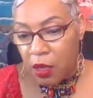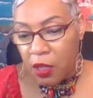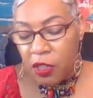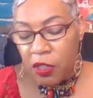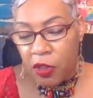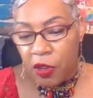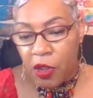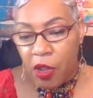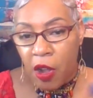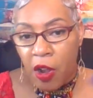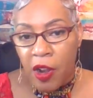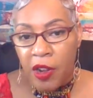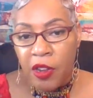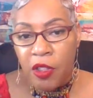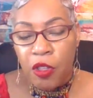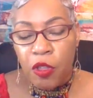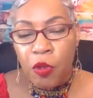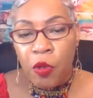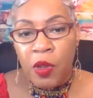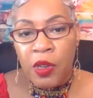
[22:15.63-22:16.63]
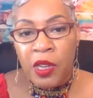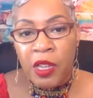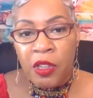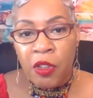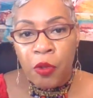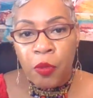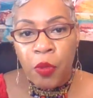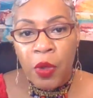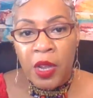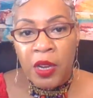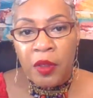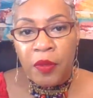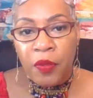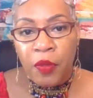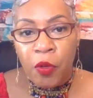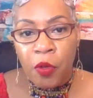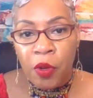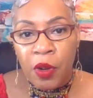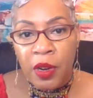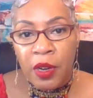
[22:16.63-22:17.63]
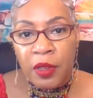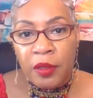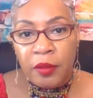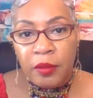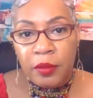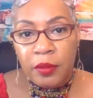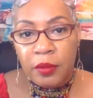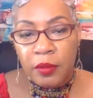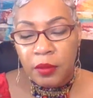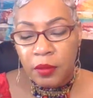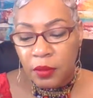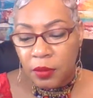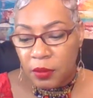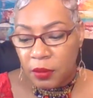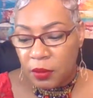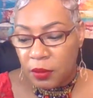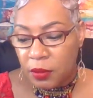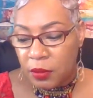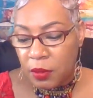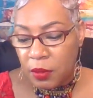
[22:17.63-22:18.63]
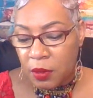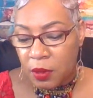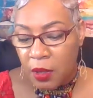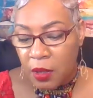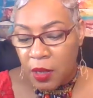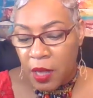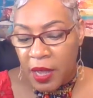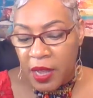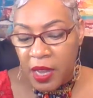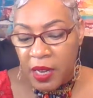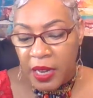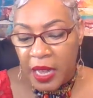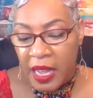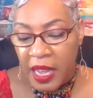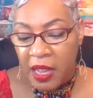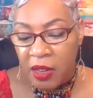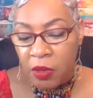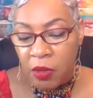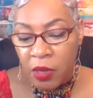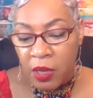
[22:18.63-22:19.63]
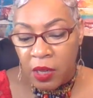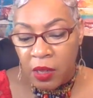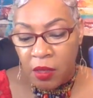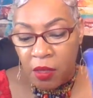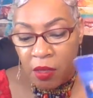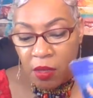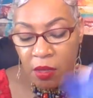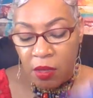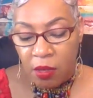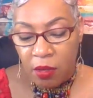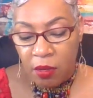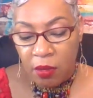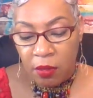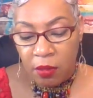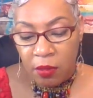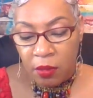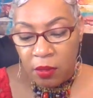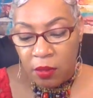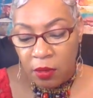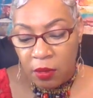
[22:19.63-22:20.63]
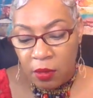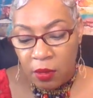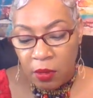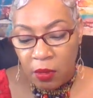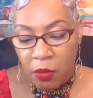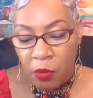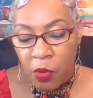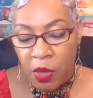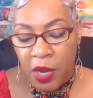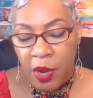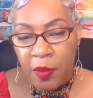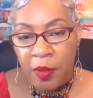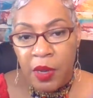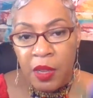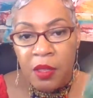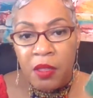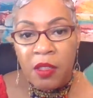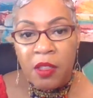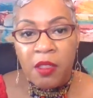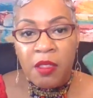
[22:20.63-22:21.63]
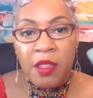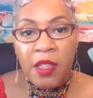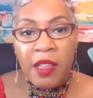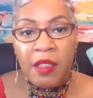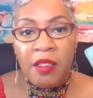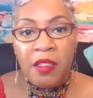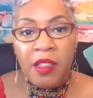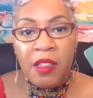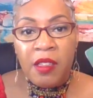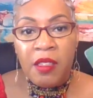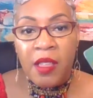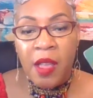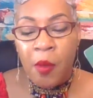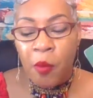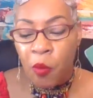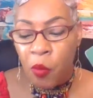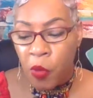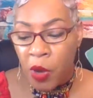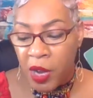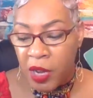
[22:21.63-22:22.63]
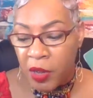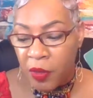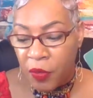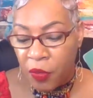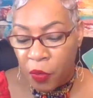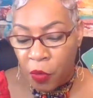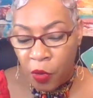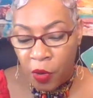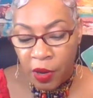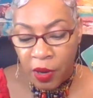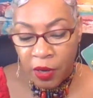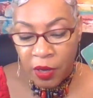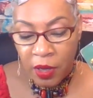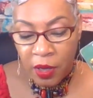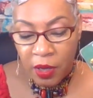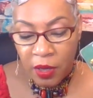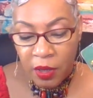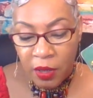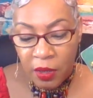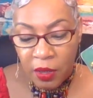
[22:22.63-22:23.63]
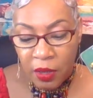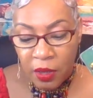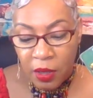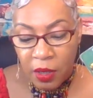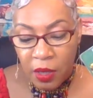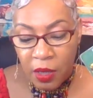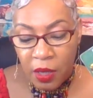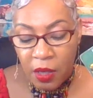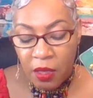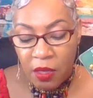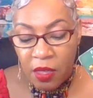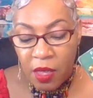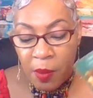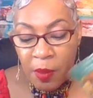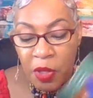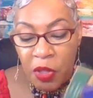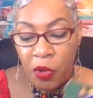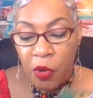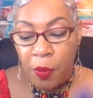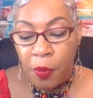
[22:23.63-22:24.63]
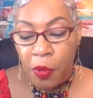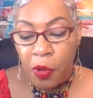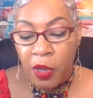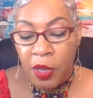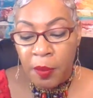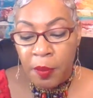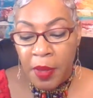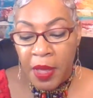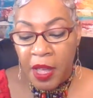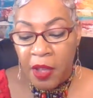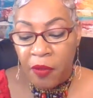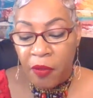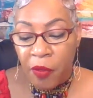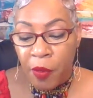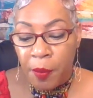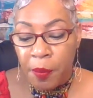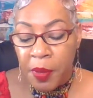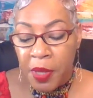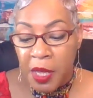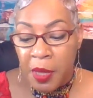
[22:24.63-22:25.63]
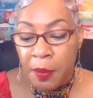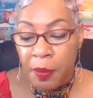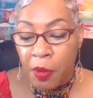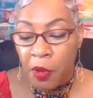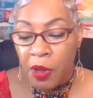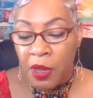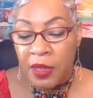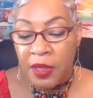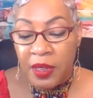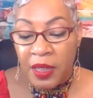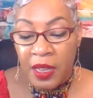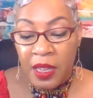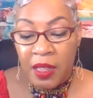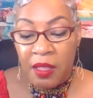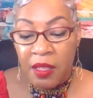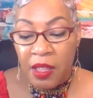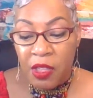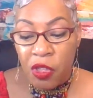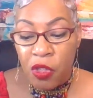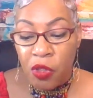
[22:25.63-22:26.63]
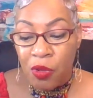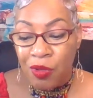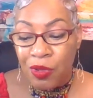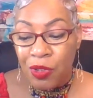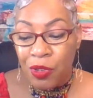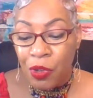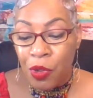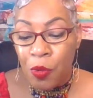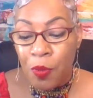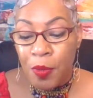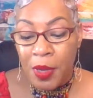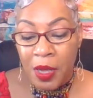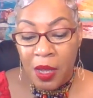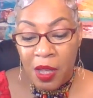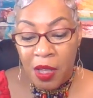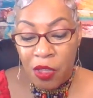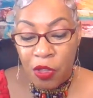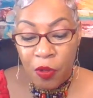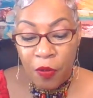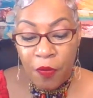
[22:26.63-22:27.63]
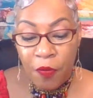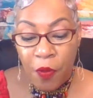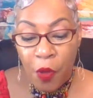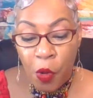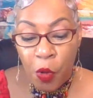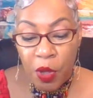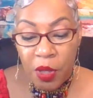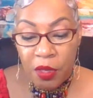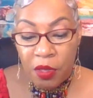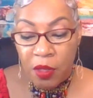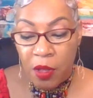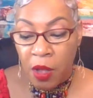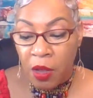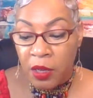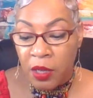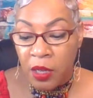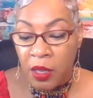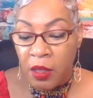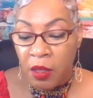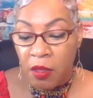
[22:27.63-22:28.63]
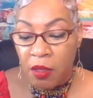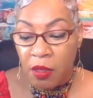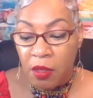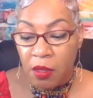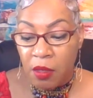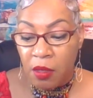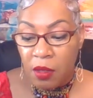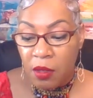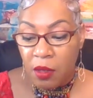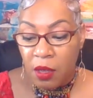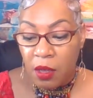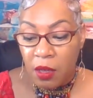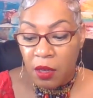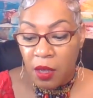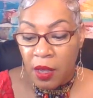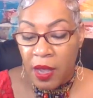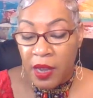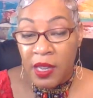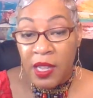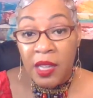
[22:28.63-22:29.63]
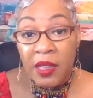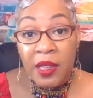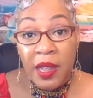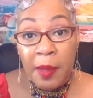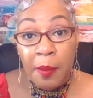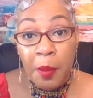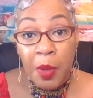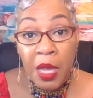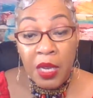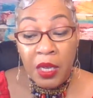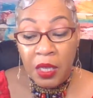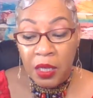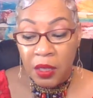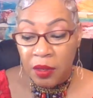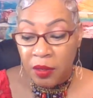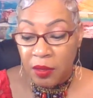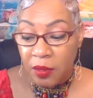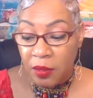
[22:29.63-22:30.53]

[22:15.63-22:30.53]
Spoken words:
Your card is showing that you're ready for it. I can handle this. Whatever this success is, I'm ready for it. Some of you are pulling back from people and things that you do because you're focused on this. Got to get that money.